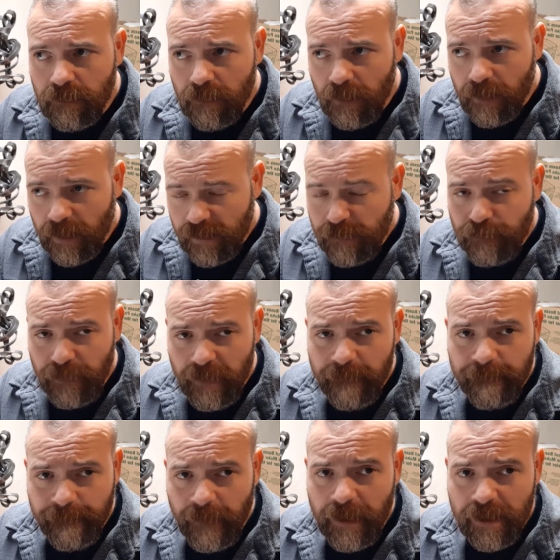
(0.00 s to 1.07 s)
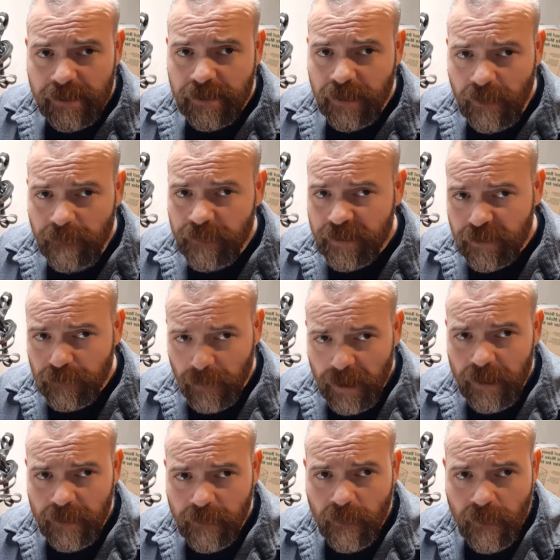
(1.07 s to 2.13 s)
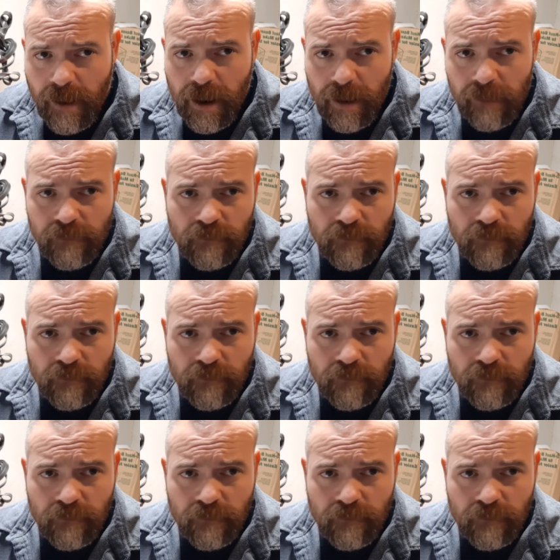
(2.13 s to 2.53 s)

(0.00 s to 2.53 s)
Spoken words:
That's pretty fucking self-explanatory.